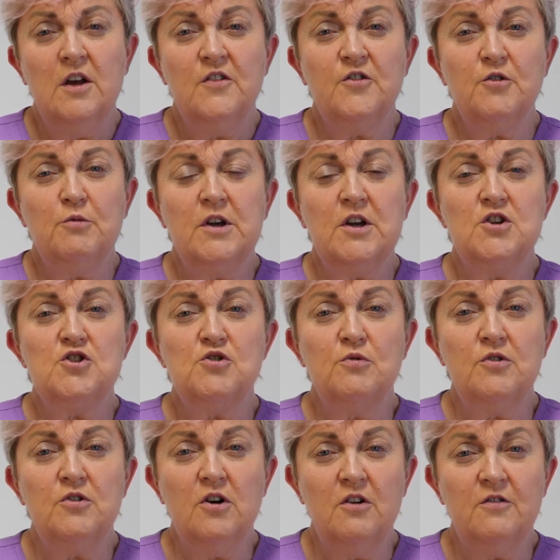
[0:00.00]
So we can do
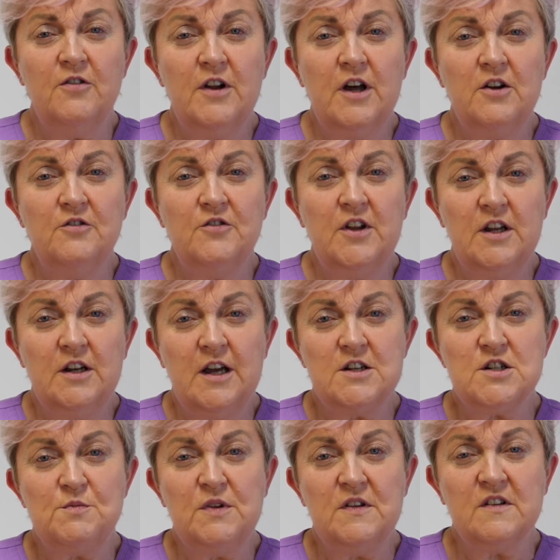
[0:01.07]
an awful lot of the
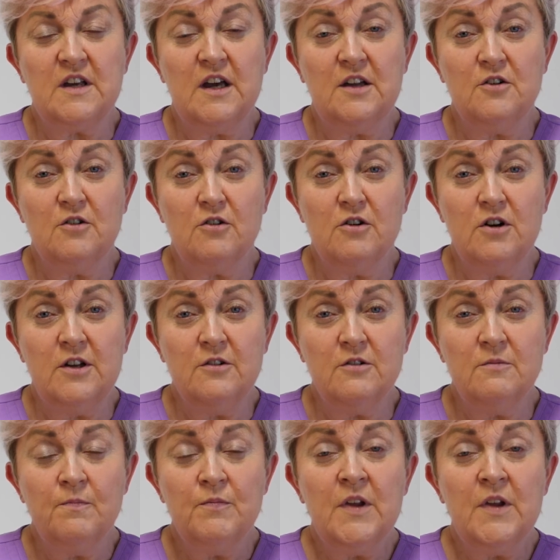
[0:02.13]
anatomy scan earlier,